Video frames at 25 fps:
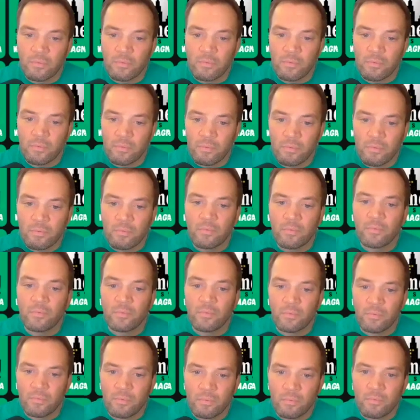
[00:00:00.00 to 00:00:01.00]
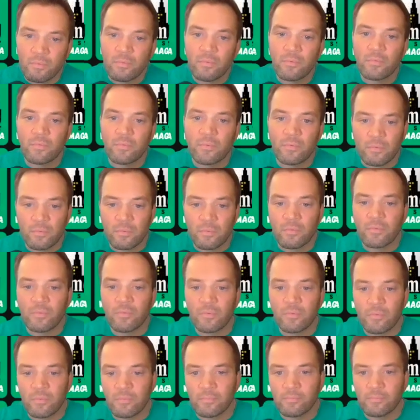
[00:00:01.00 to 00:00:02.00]

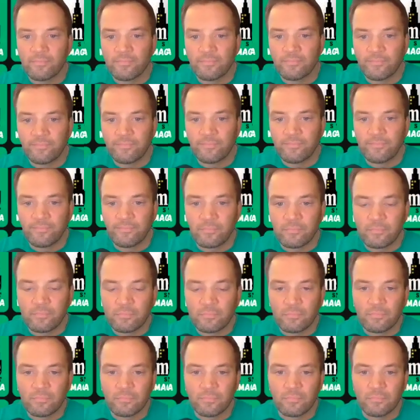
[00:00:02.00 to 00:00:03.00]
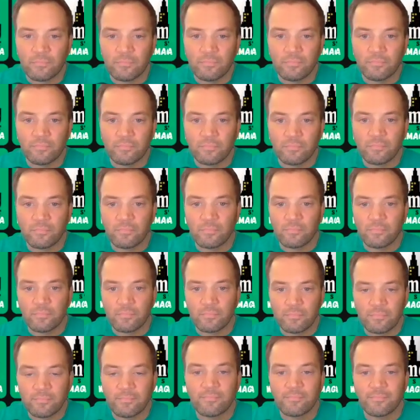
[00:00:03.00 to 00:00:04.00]

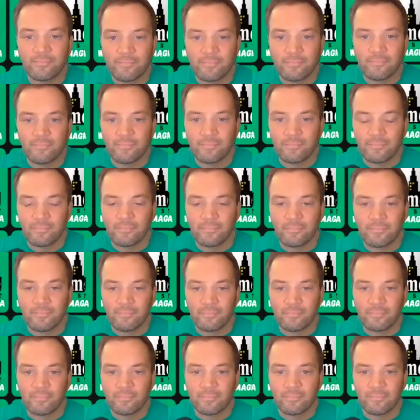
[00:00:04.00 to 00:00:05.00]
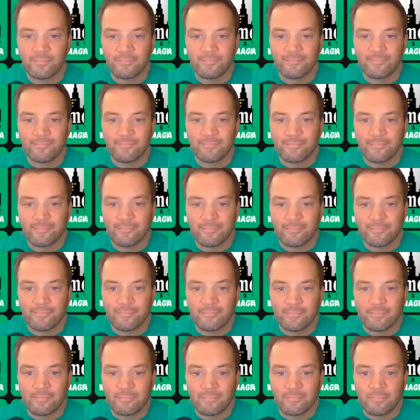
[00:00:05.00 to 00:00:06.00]

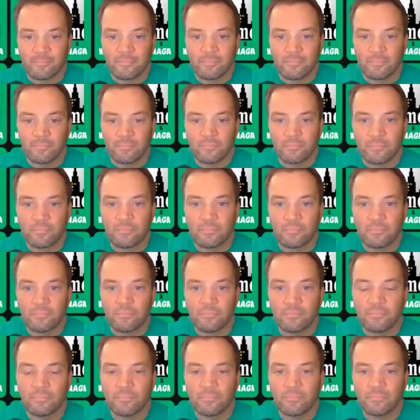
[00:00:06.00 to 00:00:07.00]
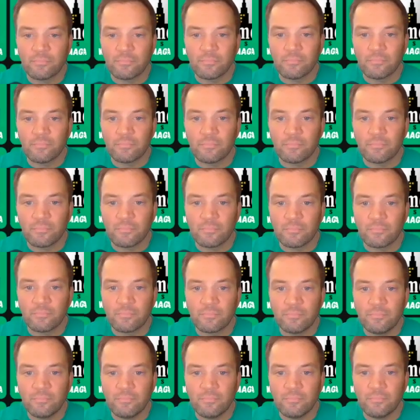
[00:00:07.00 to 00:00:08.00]
(silent)